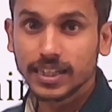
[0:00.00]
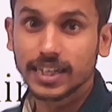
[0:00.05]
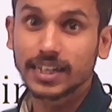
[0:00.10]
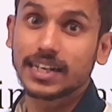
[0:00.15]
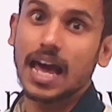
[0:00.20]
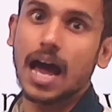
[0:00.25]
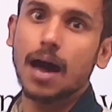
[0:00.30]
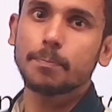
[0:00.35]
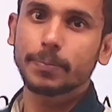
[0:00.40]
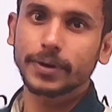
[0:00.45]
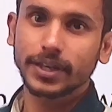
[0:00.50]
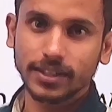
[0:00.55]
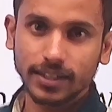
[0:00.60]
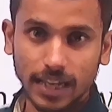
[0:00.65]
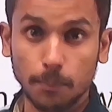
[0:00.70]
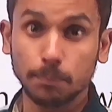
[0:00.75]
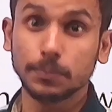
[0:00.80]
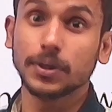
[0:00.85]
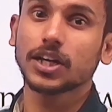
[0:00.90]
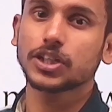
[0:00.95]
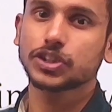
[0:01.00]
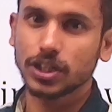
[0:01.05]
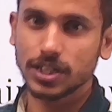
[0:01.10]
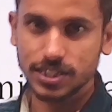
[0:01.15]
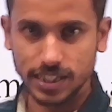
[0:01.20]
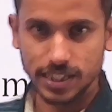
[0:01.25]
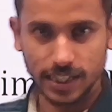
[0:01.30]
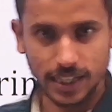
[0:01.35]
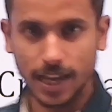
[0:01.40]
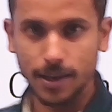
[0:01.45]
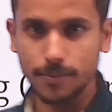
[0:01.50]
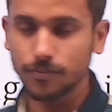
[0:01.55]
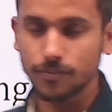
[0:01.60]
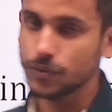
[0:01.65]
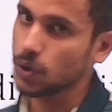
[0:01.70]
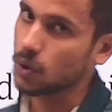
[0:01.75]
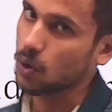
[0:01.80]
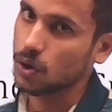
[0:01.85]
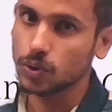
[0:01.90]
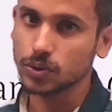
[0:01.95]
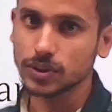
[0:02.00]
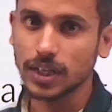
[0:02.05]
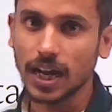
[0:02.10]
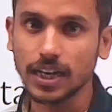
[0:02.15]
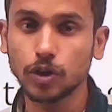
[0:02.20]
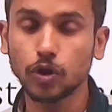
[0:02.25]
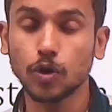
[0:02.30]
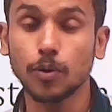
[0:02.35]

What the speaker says: Kidnapping, abduction is a crime, we all know that.